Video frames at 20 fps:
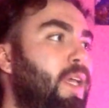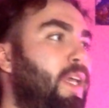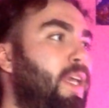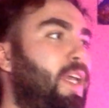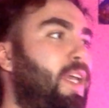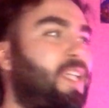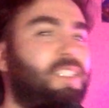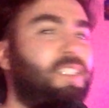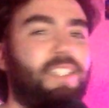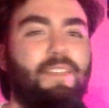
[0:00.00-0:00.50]

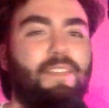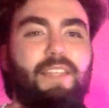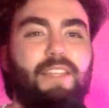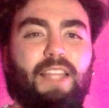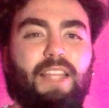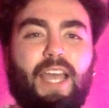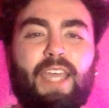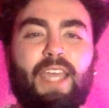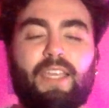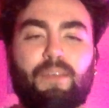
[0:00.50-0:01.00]
it's just
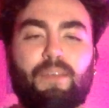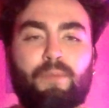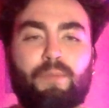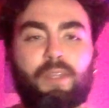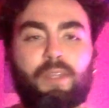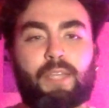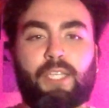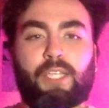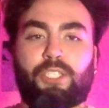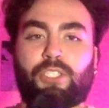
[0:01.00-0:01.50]
giving like
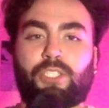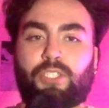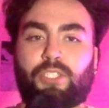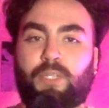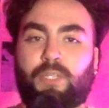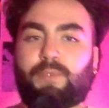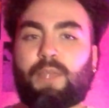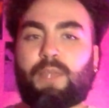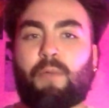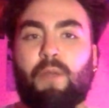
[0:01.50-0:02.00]

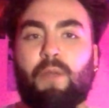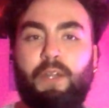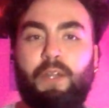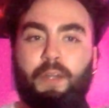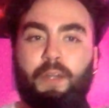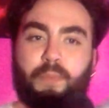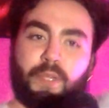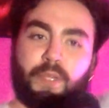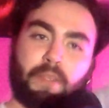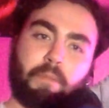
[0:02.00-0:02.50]
relationships, so I wanted to put the